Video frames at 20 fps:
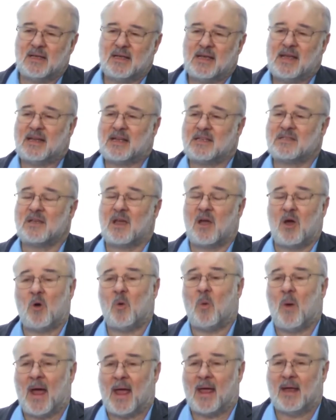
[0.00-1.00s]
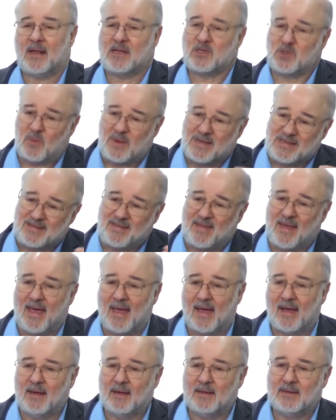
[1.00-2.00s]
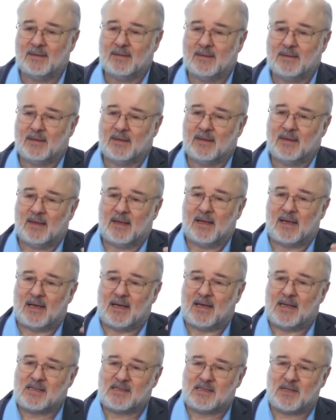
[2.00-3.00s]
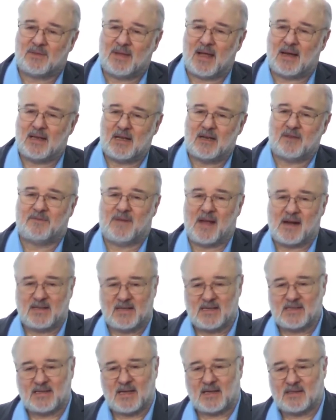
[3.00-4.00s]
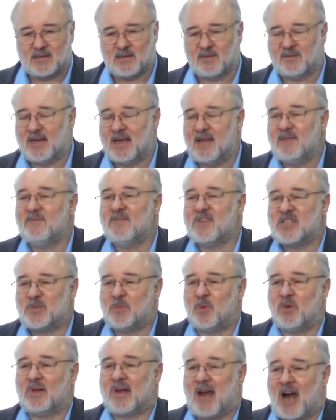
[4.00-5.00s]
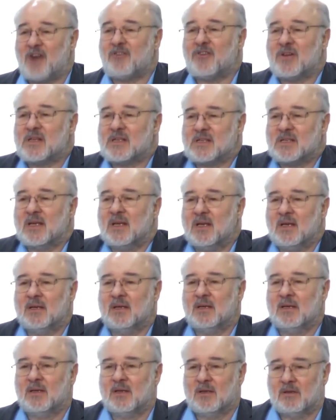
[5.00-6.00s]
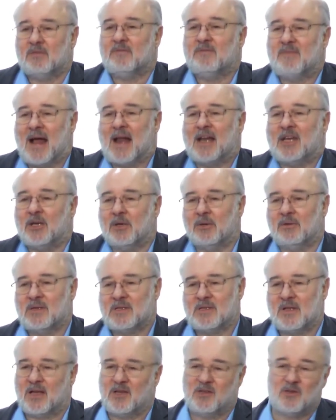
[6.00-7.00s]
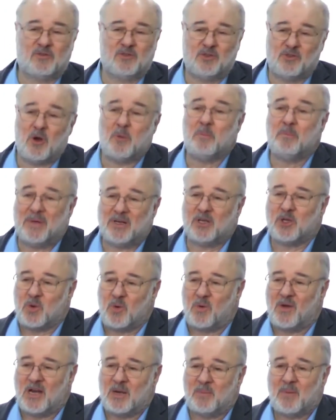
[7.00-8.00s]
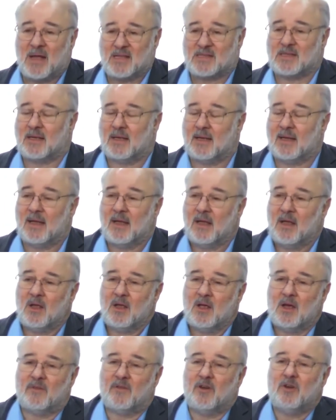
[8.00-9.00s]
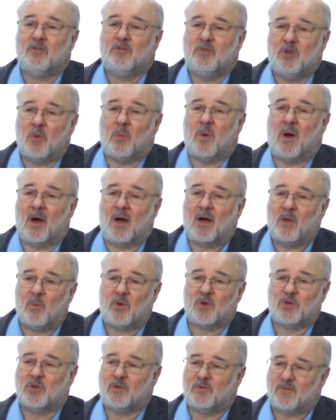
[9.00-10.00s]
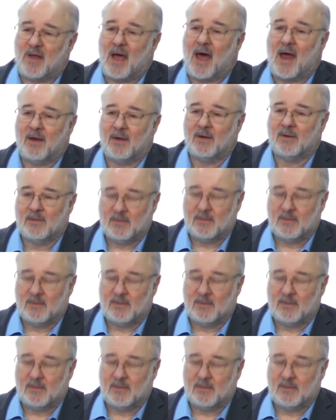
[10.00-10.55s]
It doesn't go away, it's always there. And so that, in effect, is that sort of invisible currency and value. It's like sort of your own Bitcoin, basically, of who you are and what you've done.